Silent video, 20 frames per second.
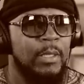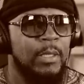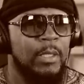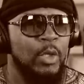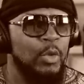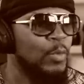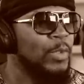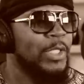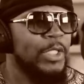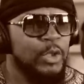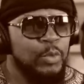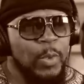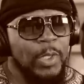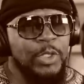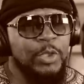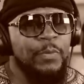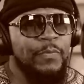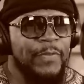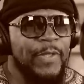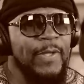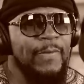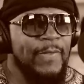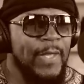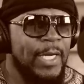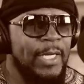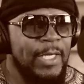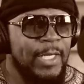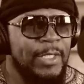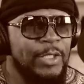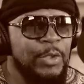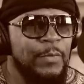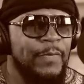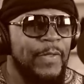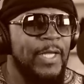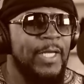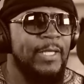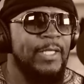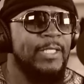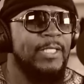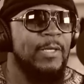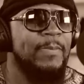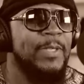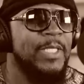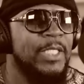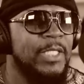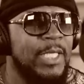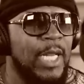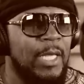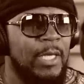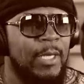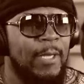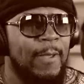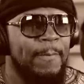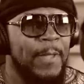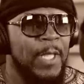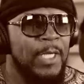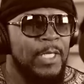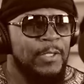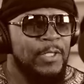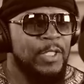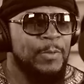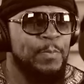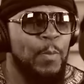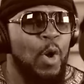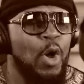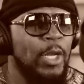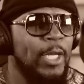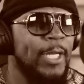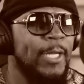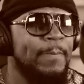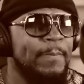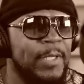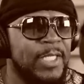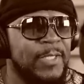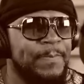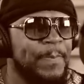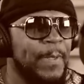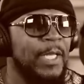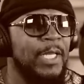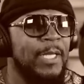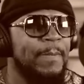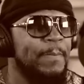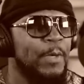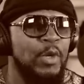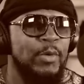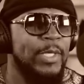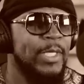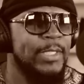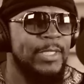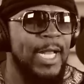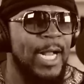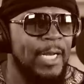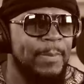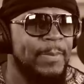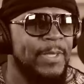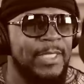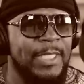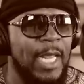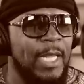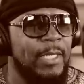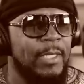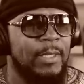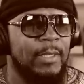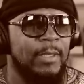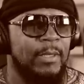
which is what you think that is, you think it's a mistake. Spoiling, spilling milk is not a mistake.